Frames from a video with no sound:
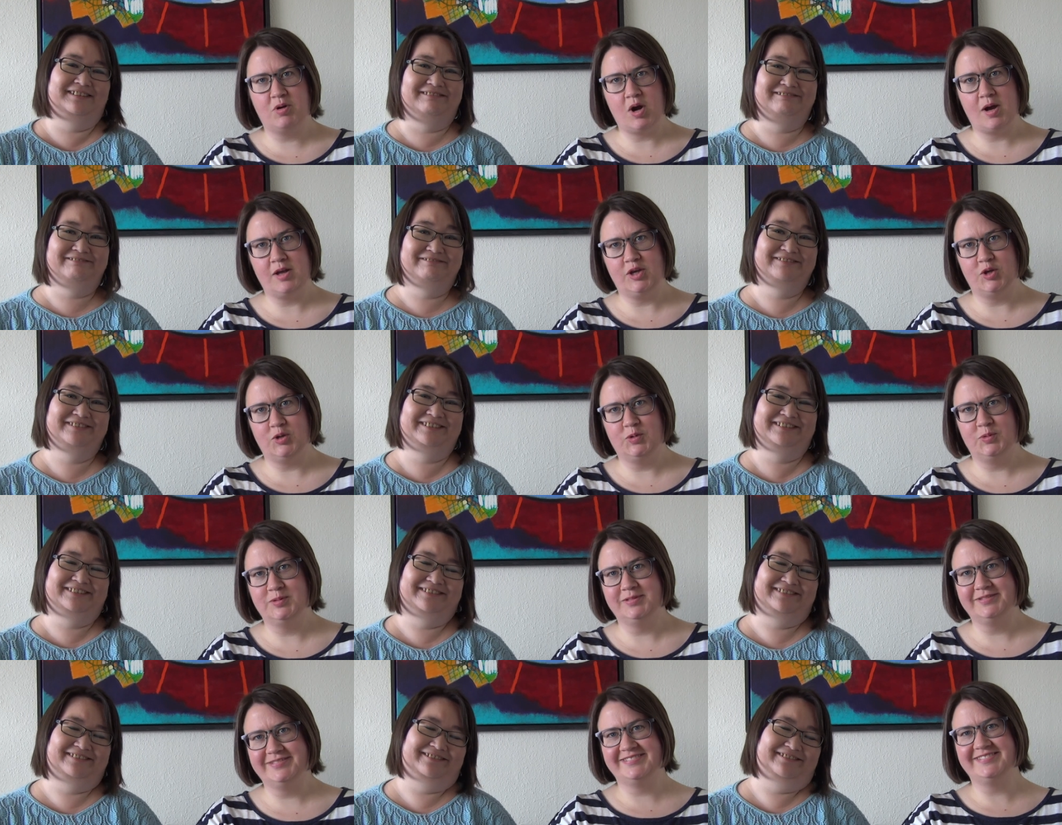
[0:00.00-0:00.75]
Speaker 1: poor you.
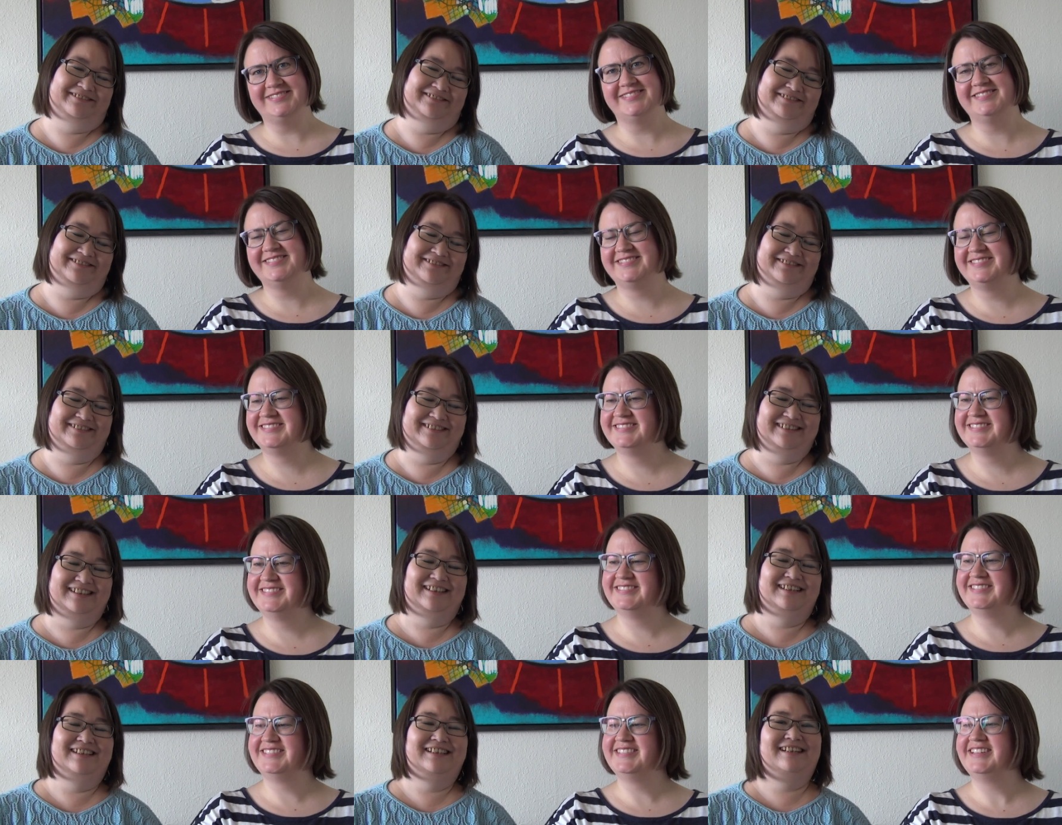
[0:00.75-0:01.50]

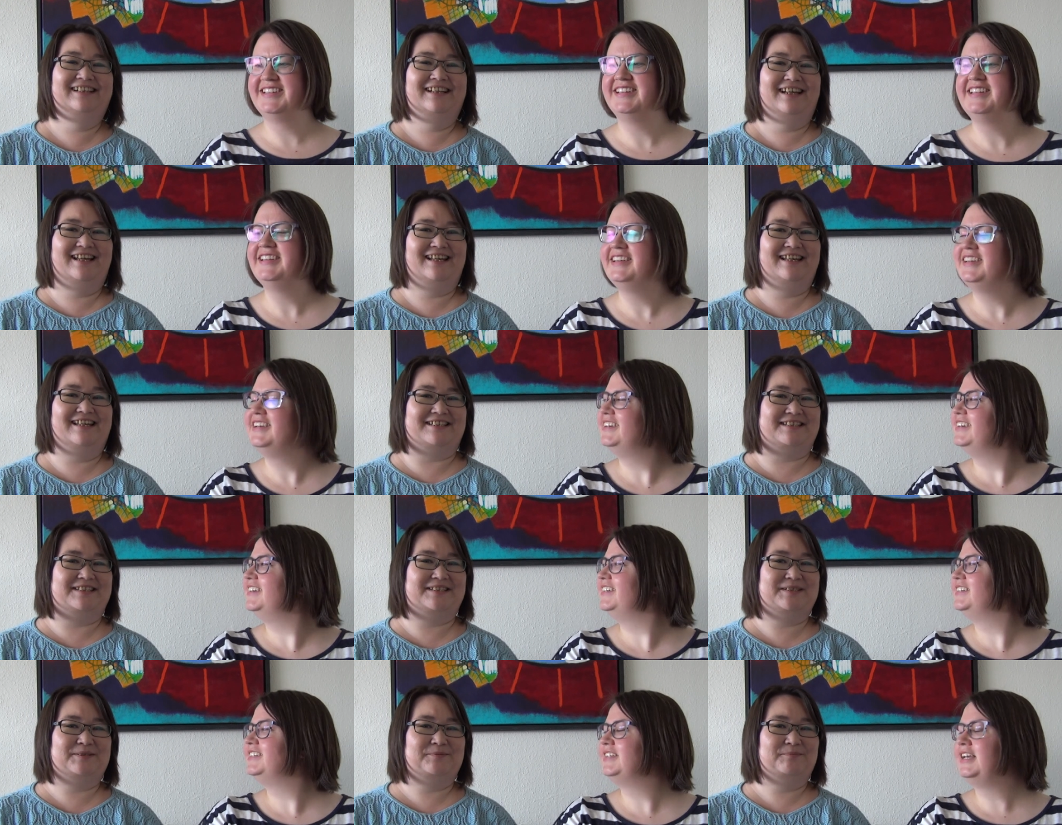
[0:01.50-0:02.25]

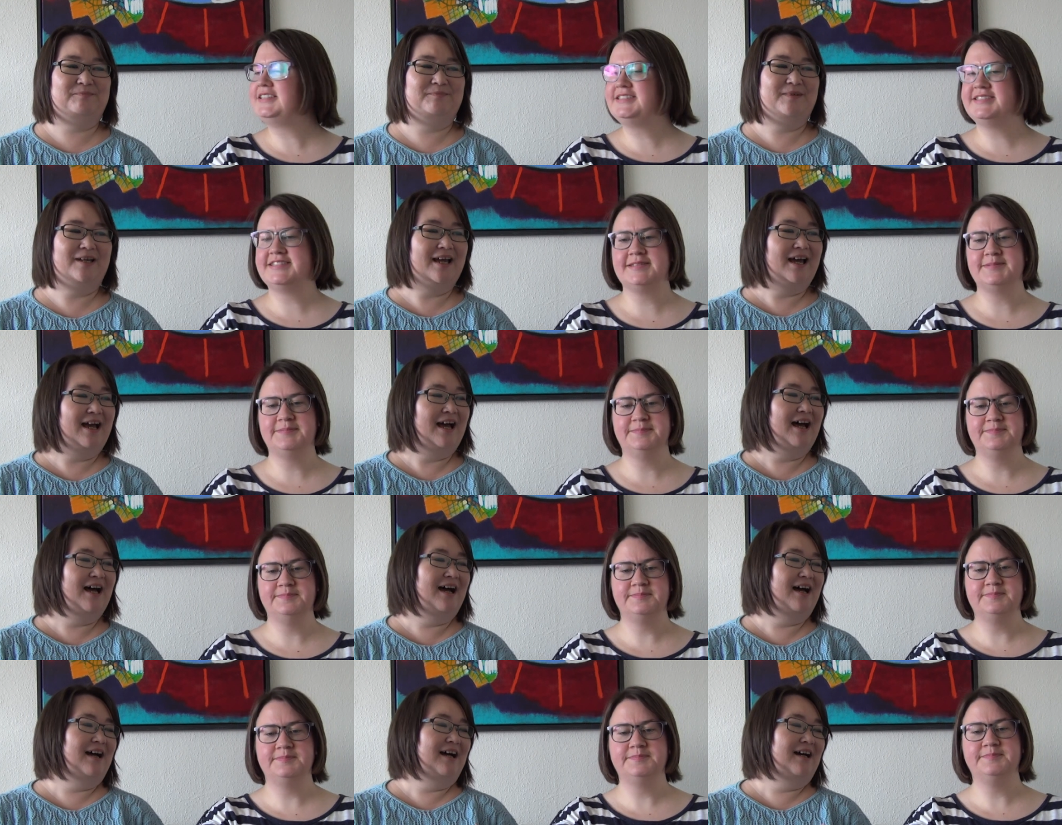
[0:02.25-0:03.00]
Yes. Yes.
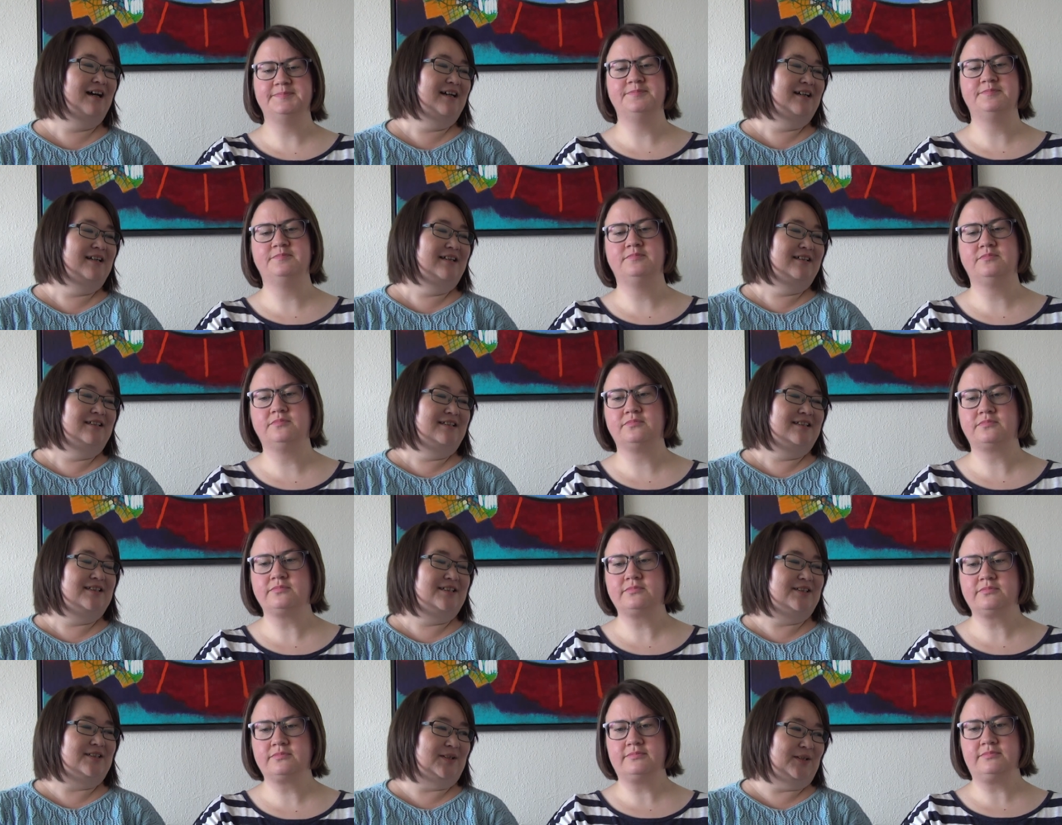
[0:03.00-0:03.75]

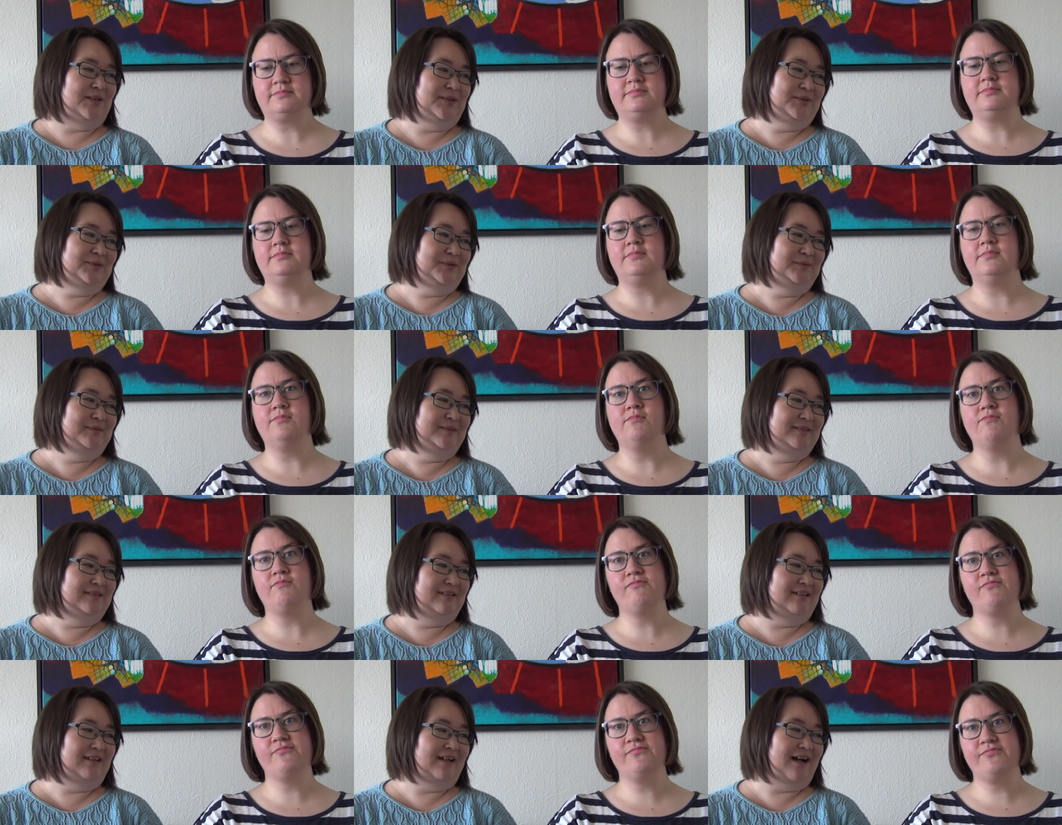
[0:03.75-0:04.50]
So,
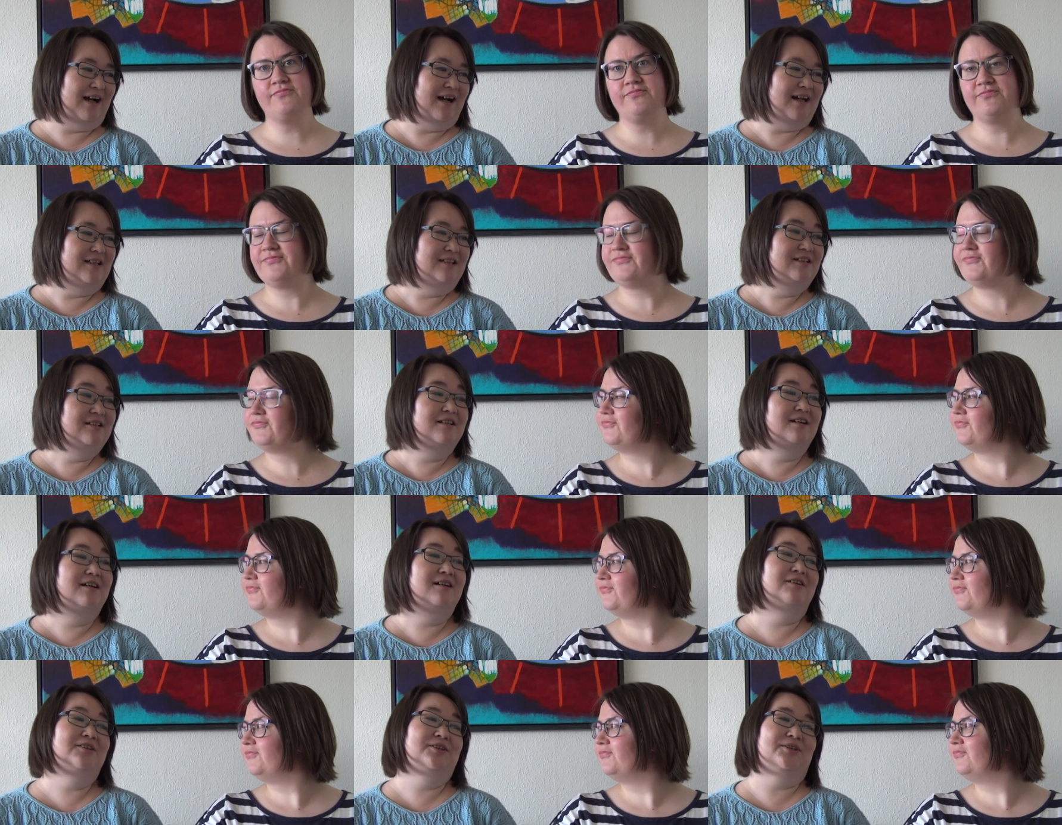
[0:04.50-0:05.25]
I
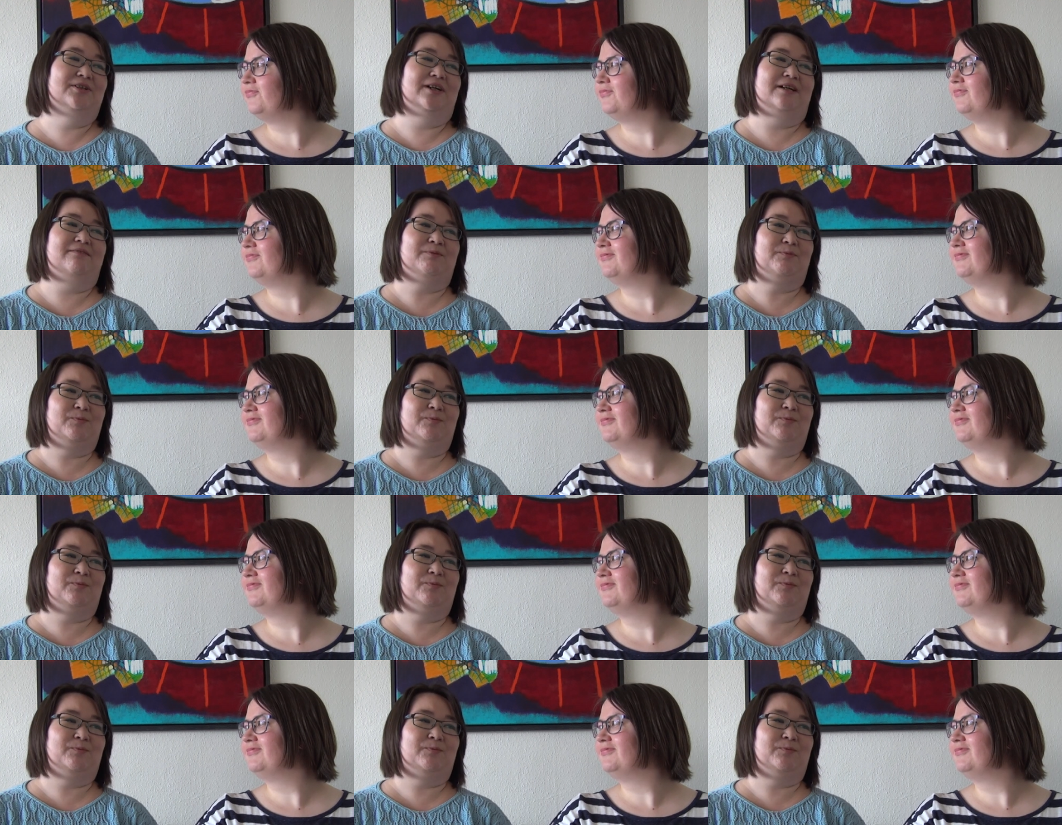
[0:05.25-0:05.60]
know you have a